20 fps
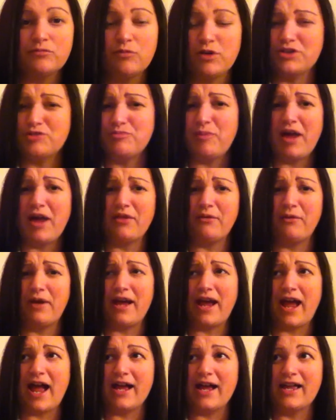Which, by the
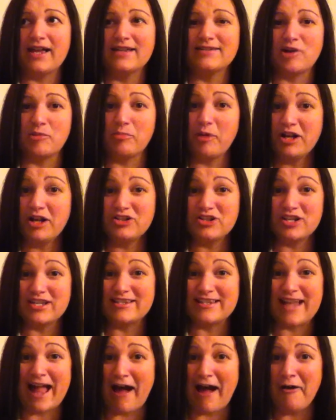way, I guess are
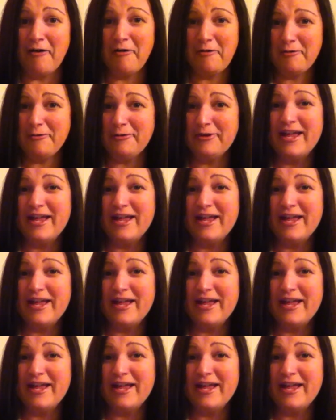punches now,